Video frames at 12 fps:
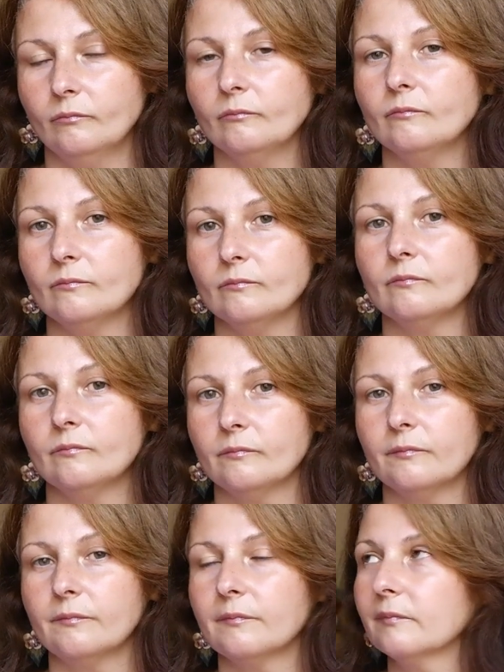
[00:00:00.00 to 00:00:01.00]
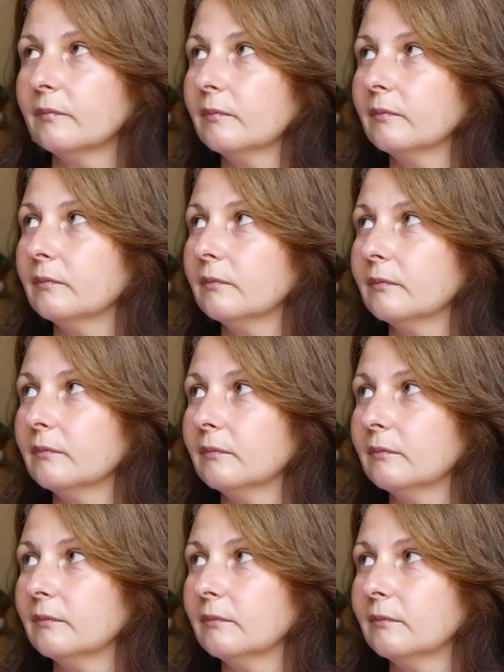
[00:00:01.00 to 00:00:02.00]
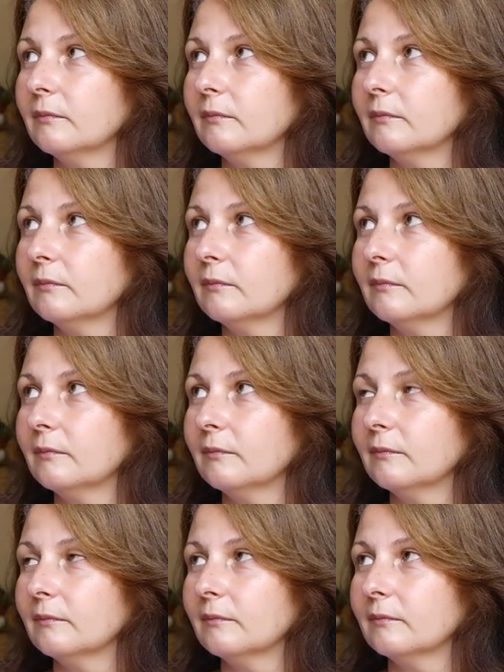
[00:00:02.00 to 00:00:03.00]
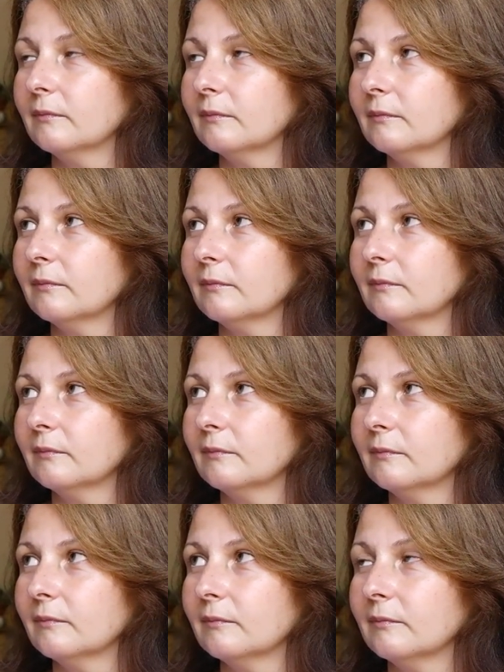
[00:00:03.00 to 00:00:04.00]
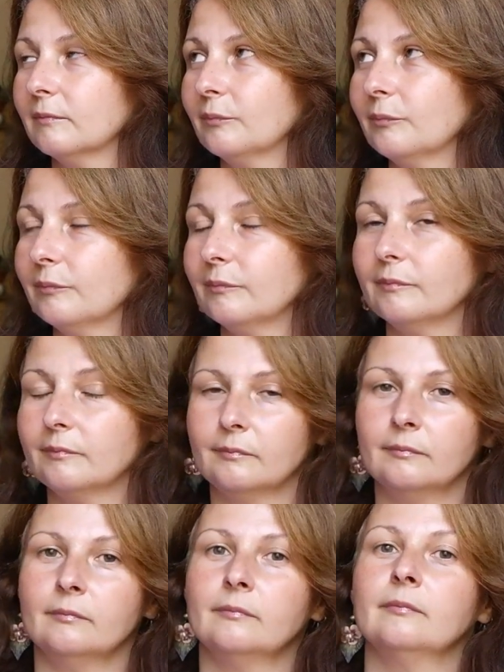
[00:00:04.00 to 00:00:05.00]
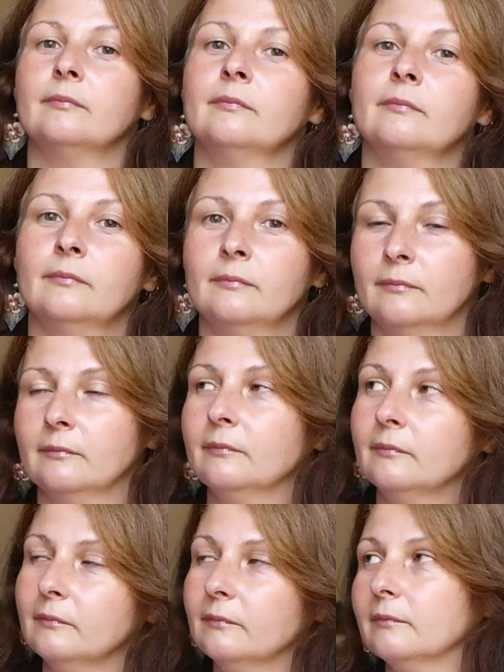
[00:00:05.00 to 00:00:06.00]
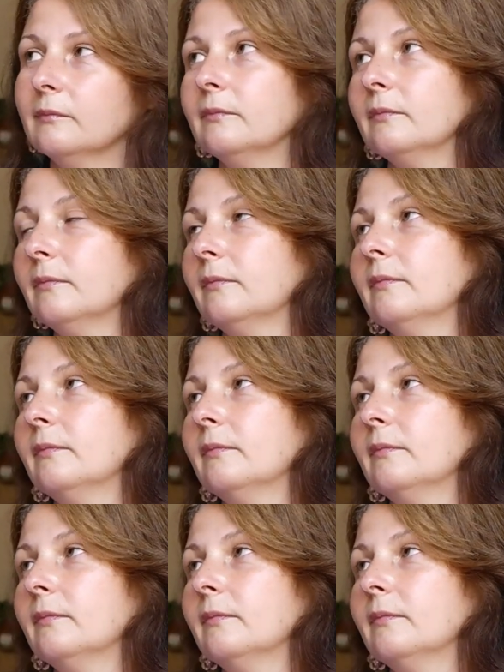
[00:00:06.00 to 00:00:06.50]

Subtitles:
The person shown says nothing.